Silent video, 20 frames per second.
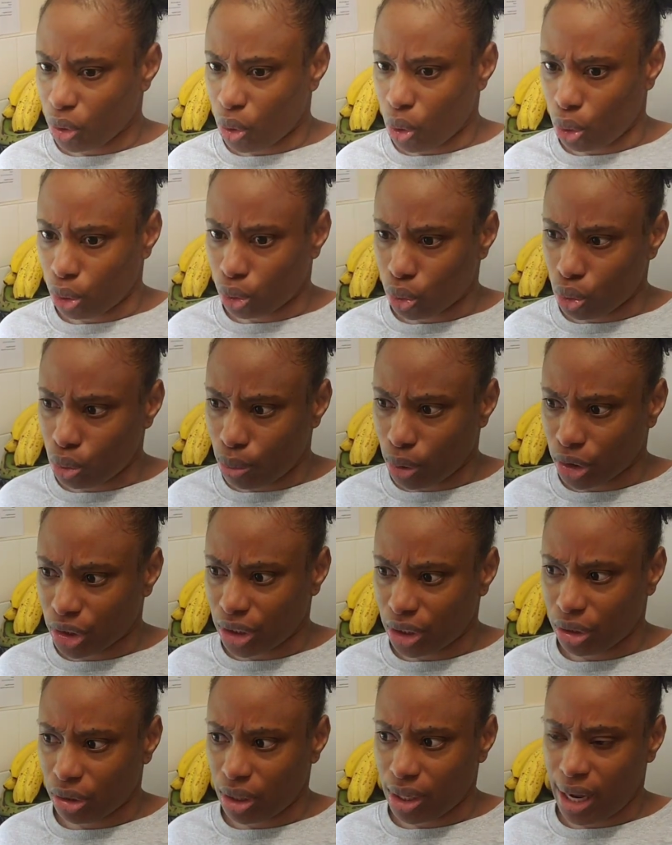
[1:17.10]
too much
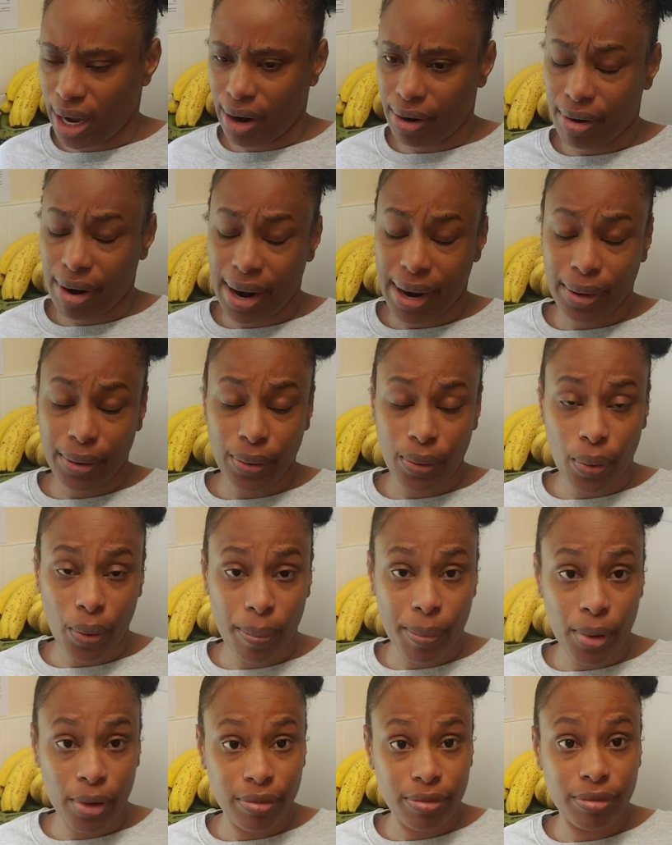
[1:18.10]
into that right
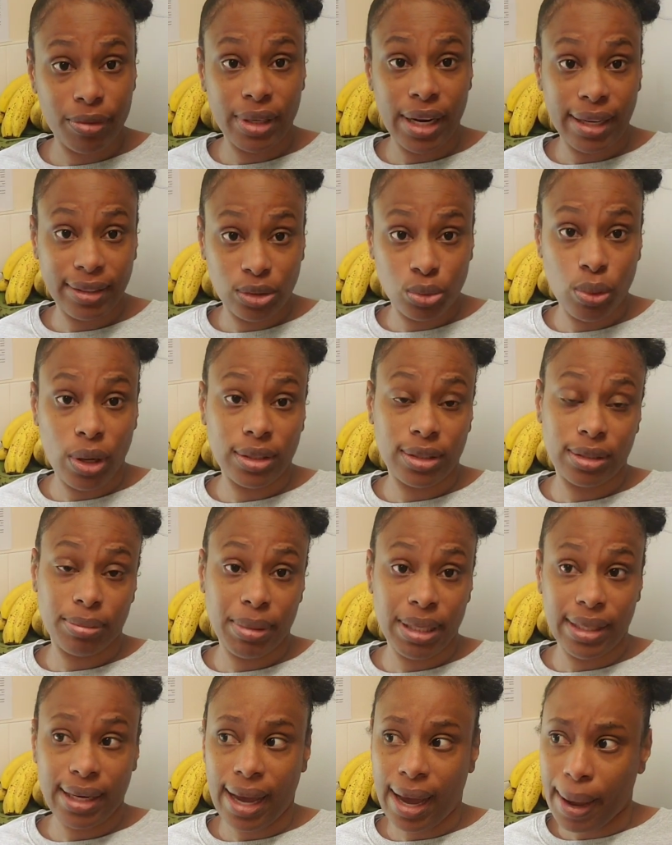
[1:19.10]
now, but that's what's
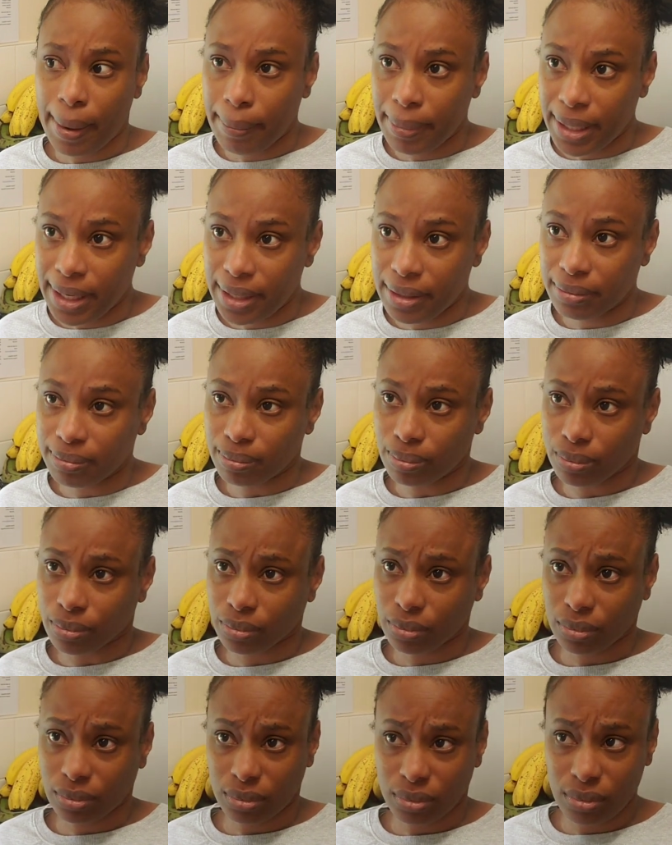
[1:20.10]
been happening.
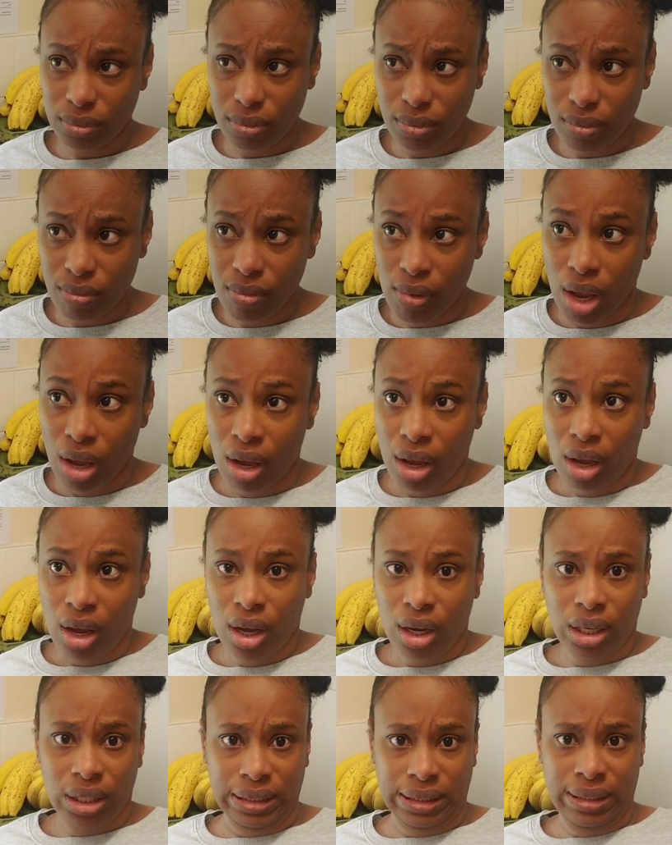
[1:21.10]

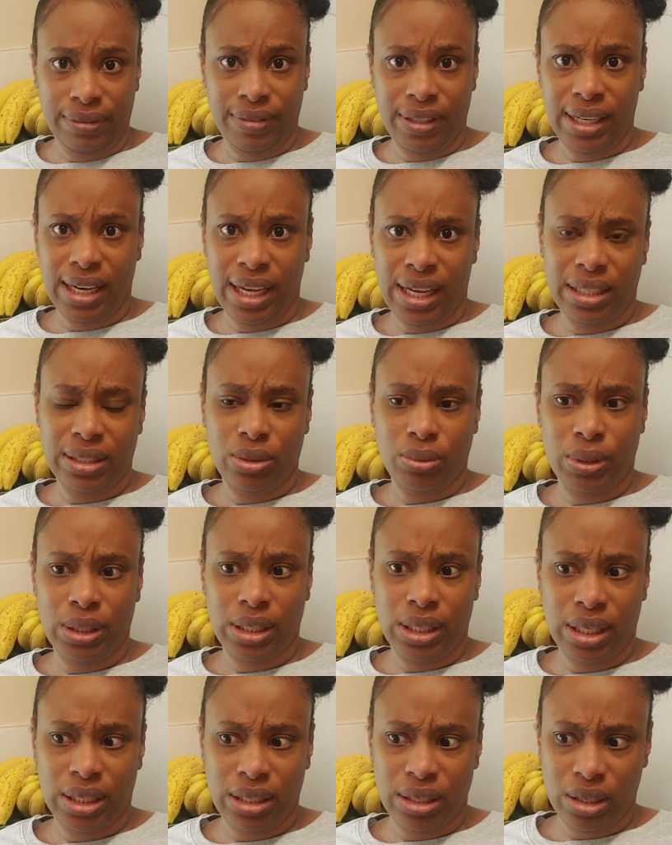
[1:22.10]
Because even last
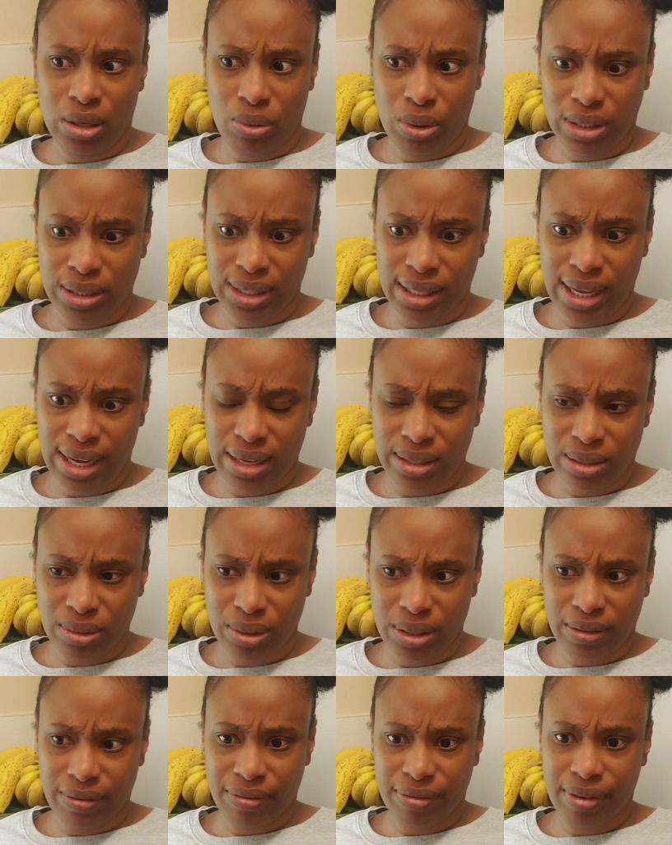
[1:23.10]
week, I think it was last
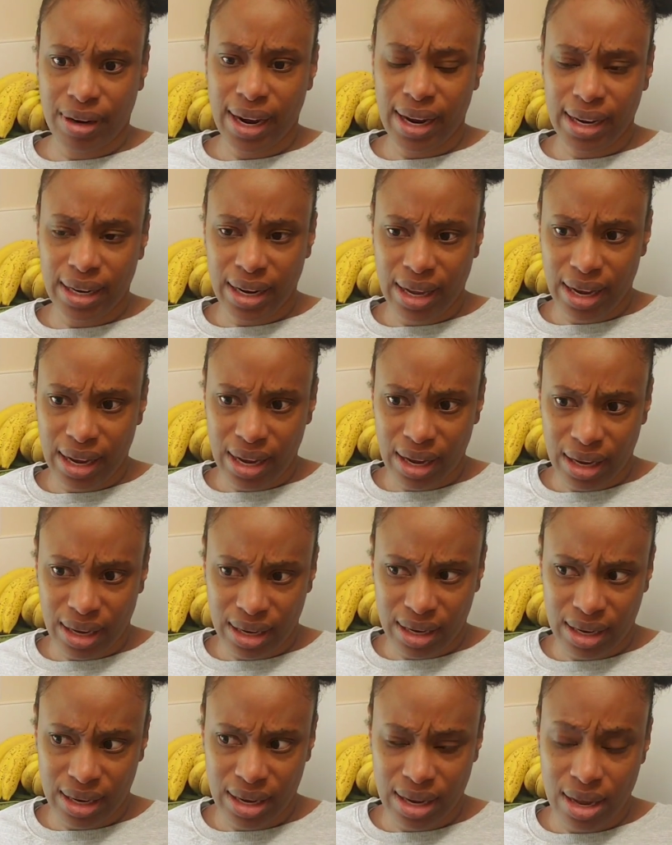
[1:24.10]
week Friday,
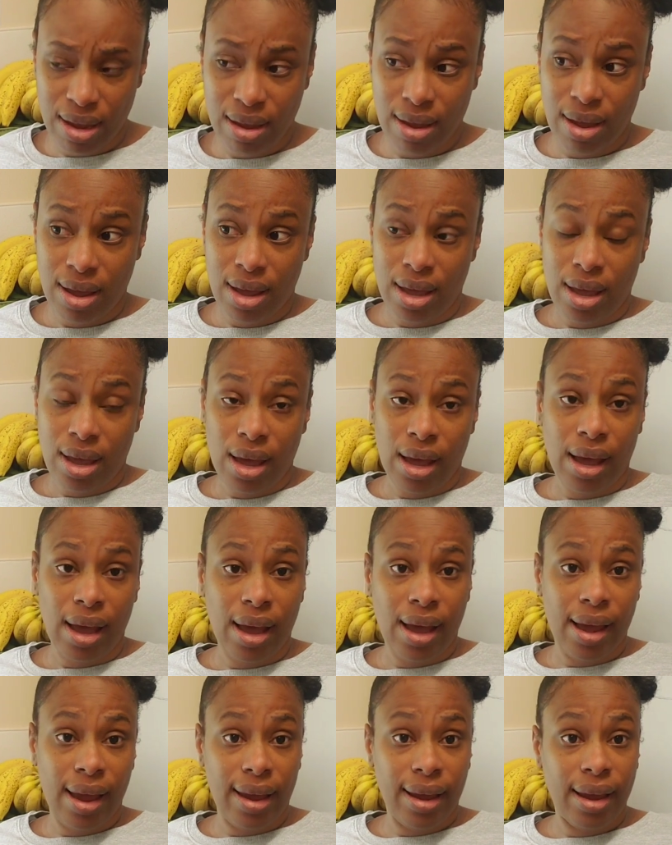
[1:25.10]

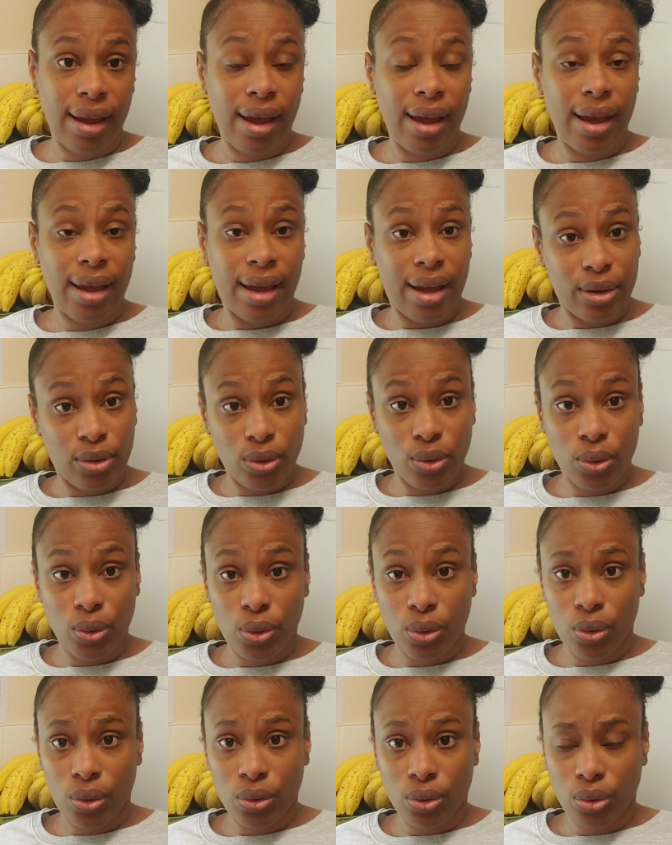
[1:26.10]
I had to
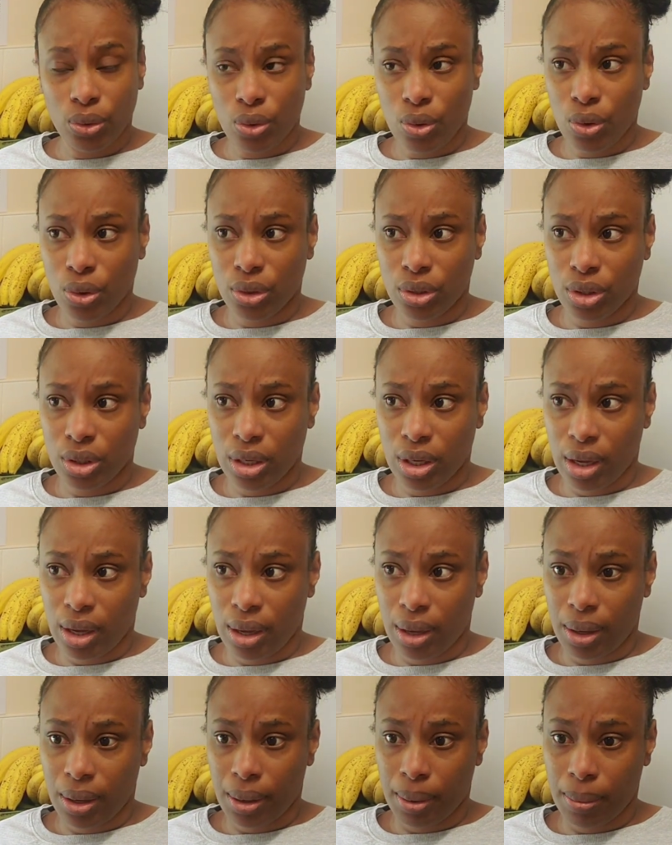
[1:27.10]
go to
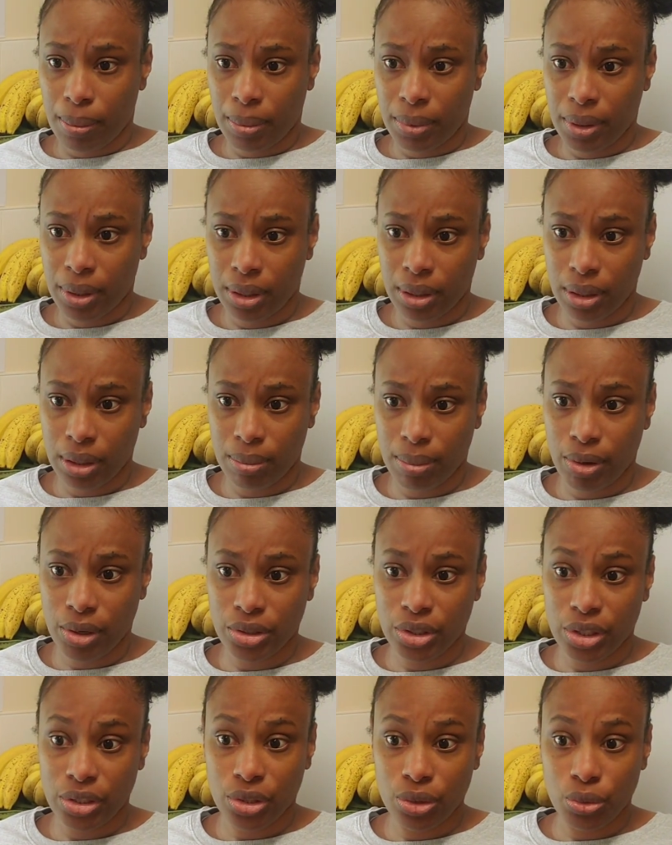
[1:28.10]
the
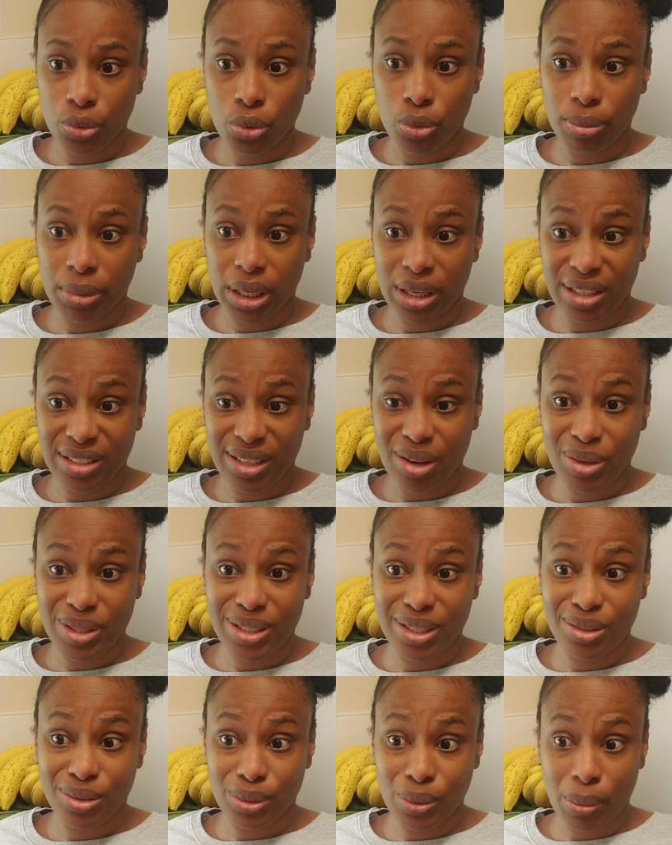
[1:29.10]
emergency room because I was
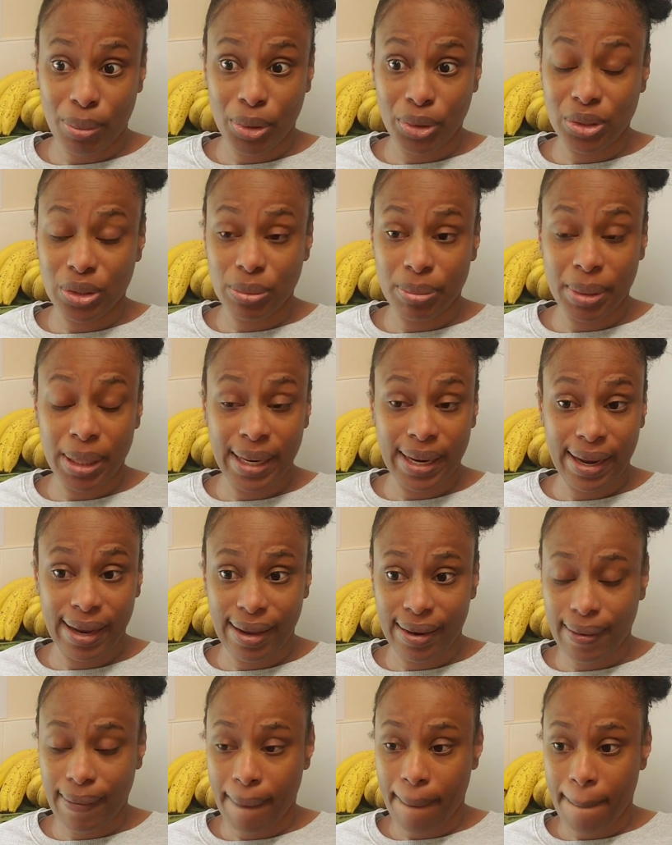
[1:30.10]
in so much
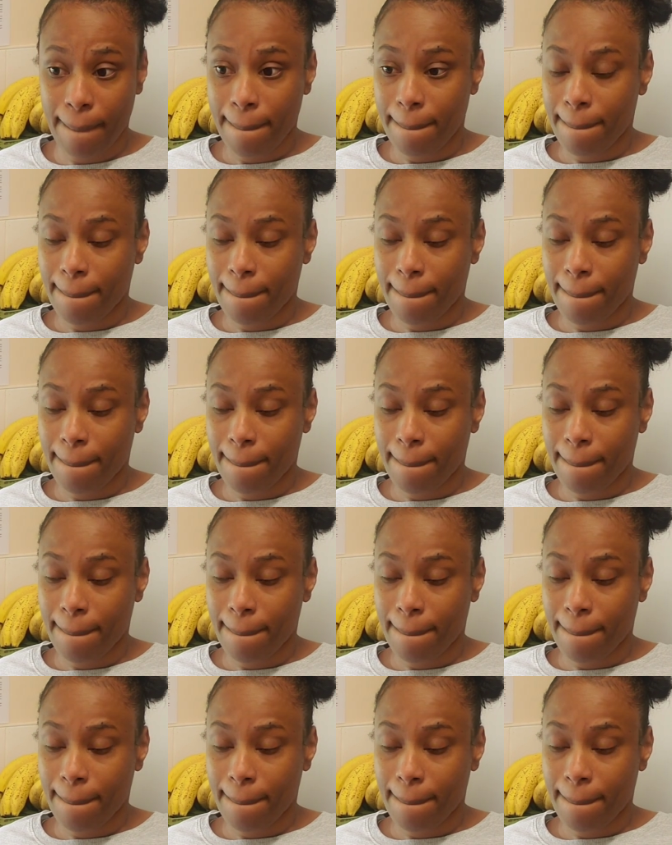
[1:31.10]
pain.